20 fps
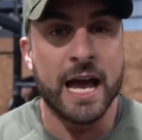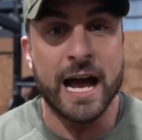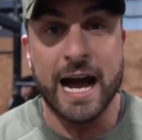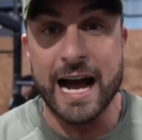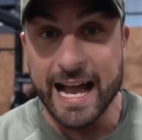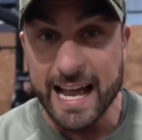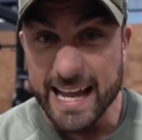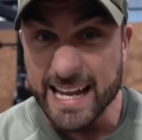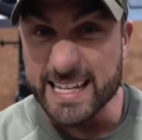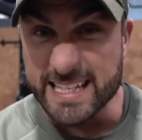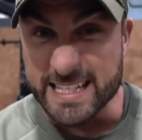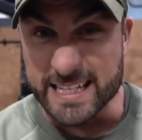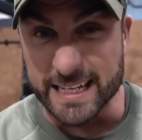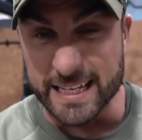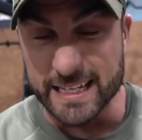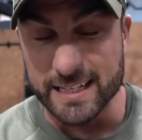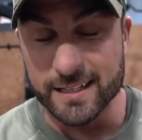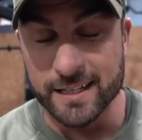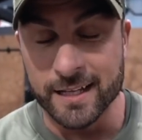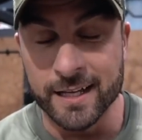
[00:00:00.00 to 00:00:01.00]
I hate
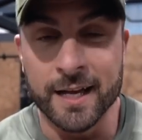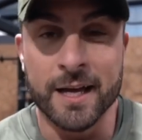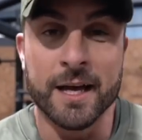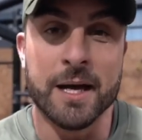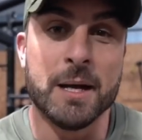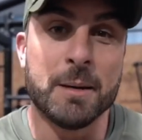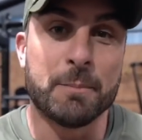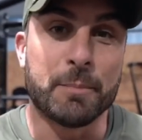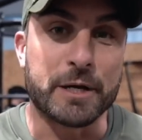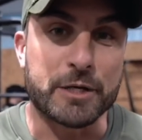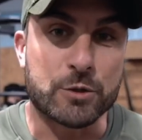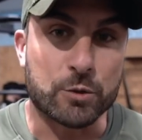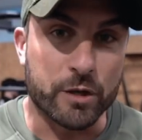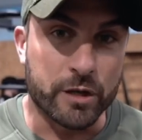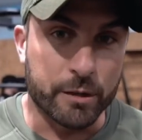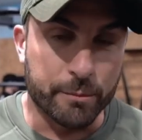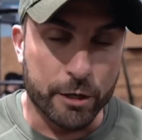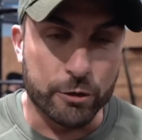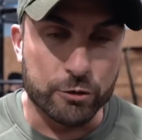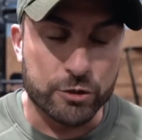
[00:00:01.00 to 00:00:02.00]
it, but it's one
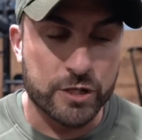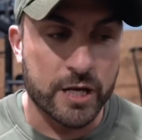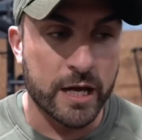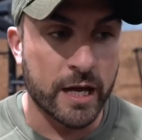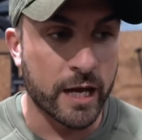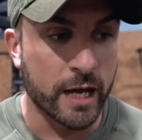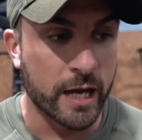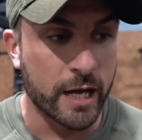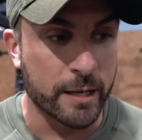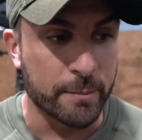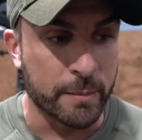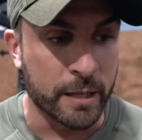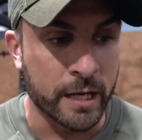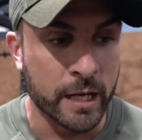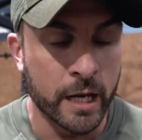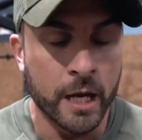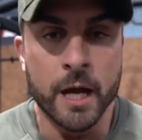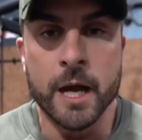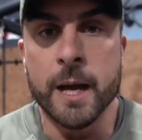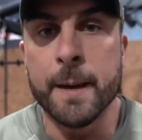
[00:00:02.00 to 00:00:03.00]
of the most
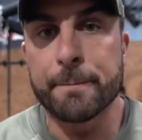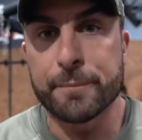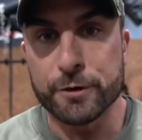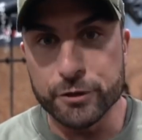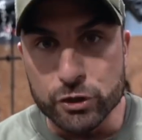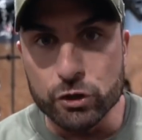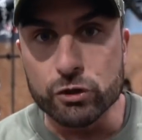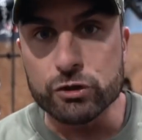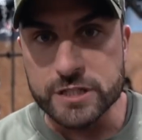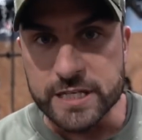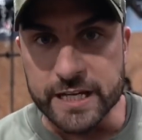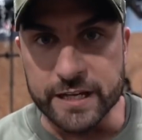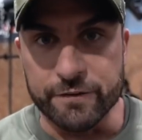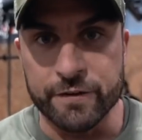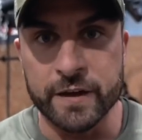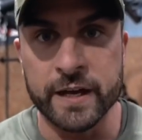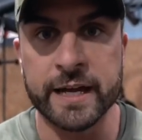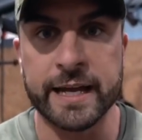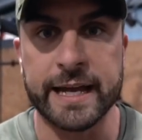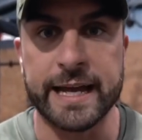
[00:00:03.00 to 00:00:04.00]
productive
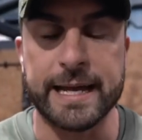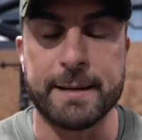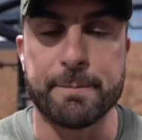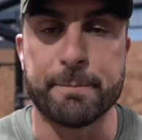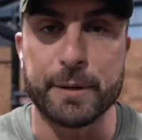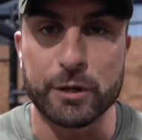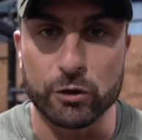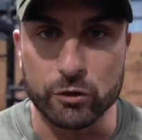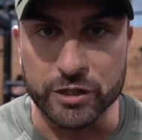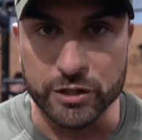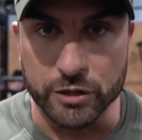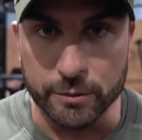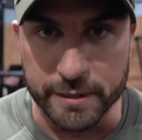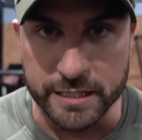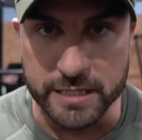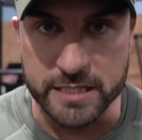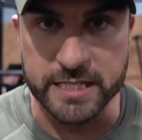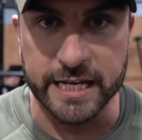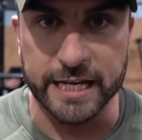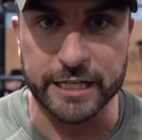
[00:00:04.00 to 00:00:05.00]
in building your
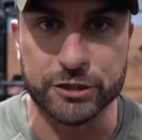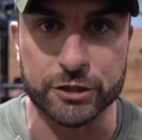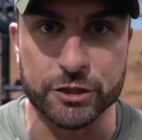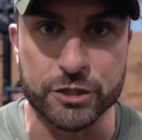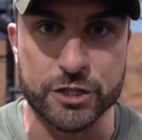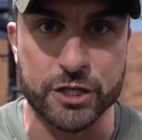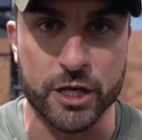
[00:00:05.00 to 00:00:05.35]
midsection.